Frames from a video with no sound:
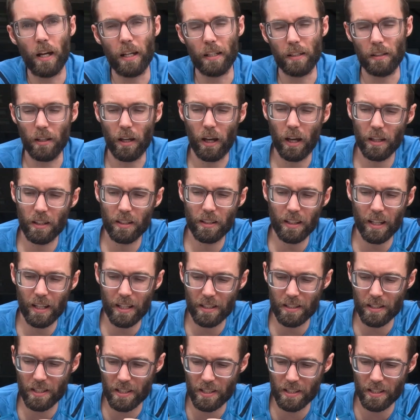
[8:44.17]
And
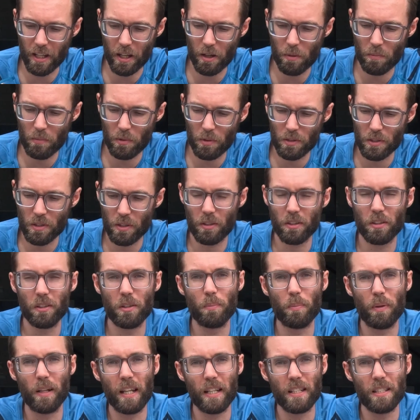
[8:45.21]
unlike some of the sort of
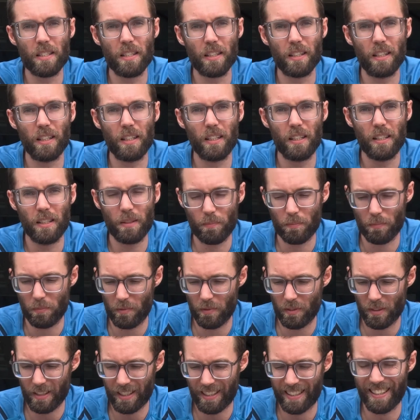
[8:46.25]
the plasticky,
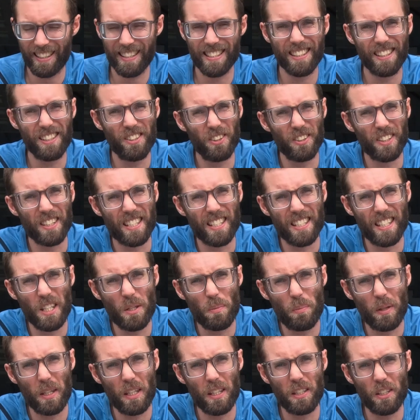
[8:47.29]
I guess they call it
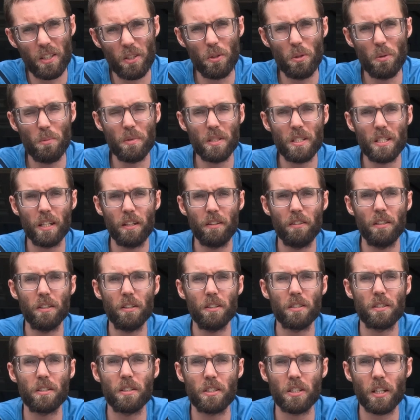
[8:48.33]
CPU
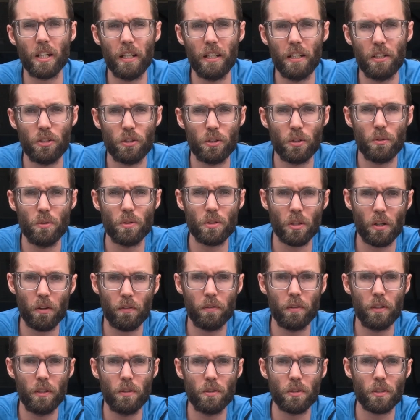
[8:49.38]
materials that Chinese shoes
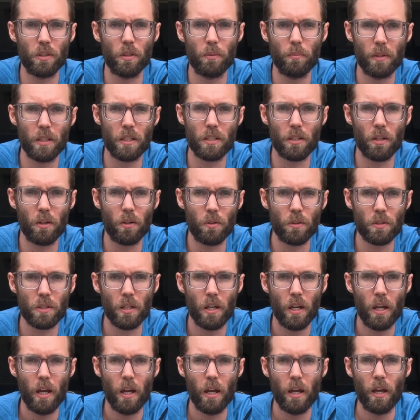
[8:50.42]
often use on the midsoles,
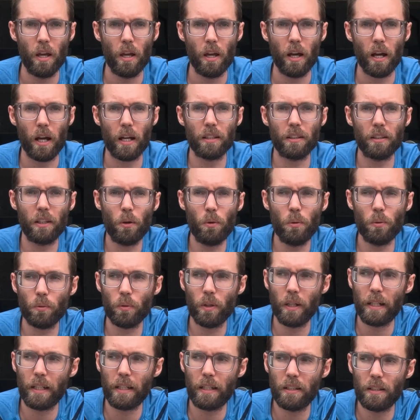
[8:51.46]
I don't
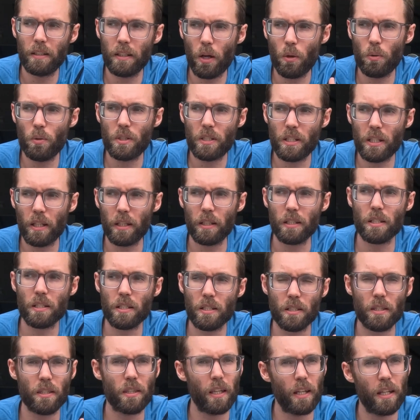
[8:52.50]
really
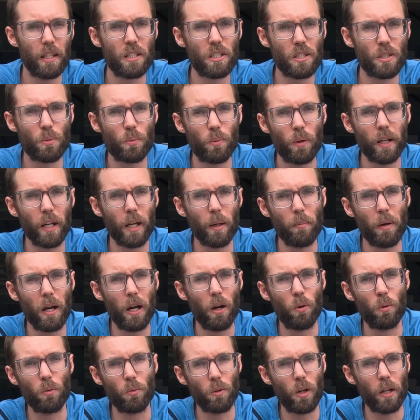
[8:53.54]
notice this when I'm
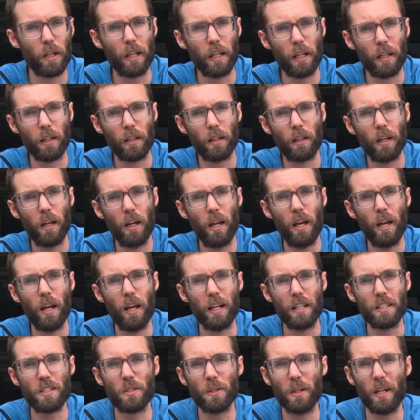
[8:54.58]
out running.
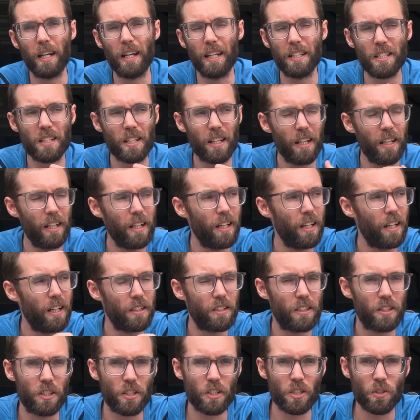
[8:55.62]
It's kind of
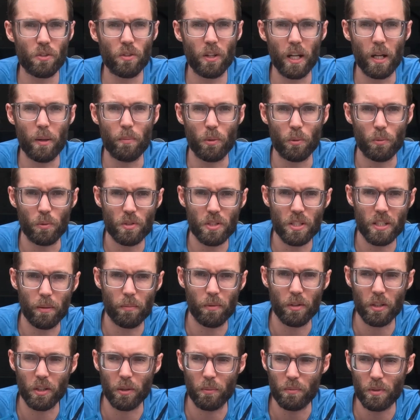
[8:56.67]
hard to describe, but with some
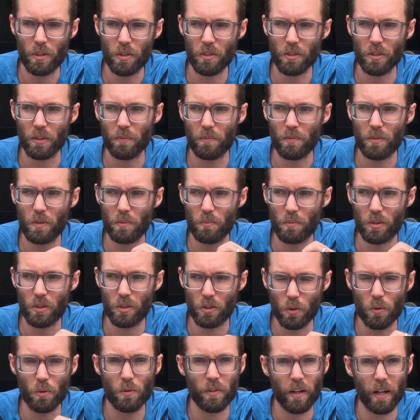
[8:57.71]
of them you
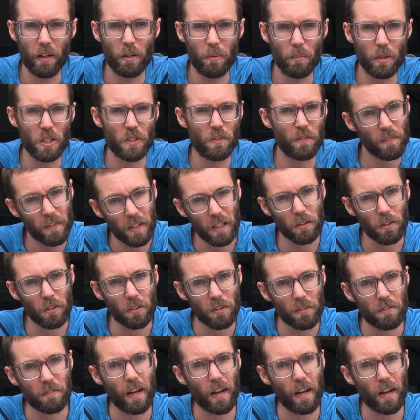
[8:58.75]
do very much feel the